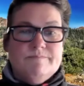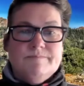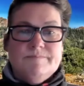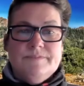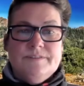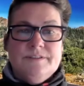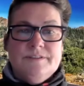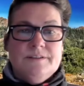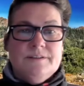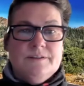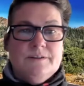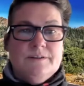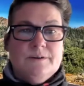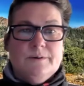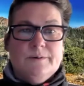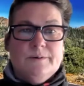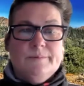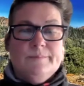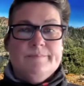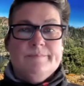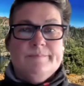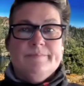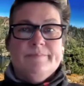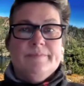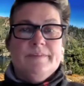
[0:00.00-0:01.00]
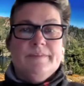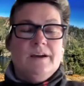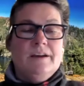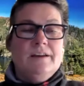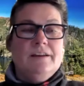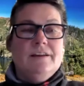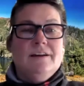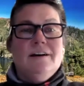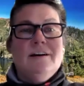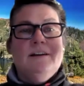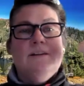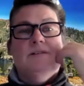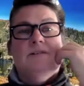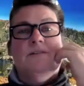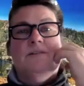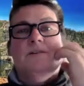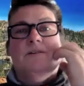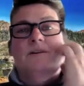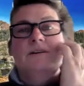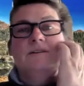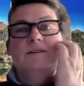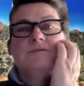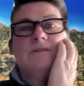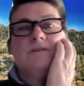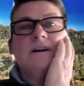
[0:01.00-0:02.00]
you know, I don't know.
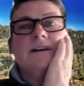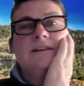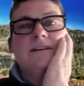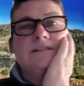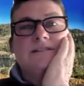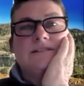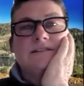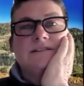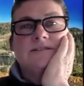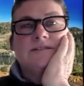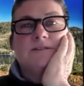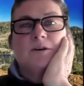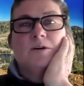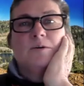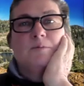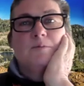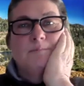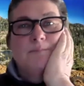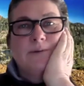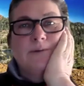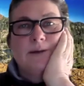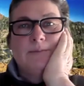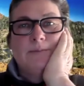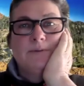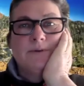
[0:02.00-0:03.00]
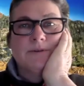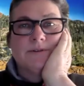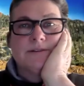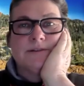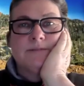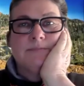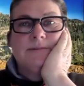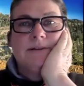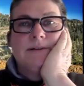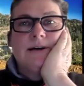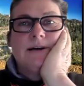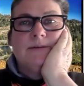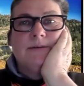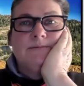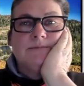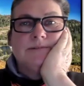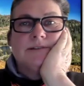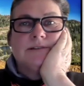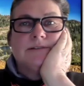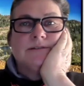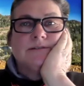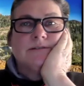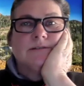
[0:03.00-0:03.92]
I try to disarm people sometimes.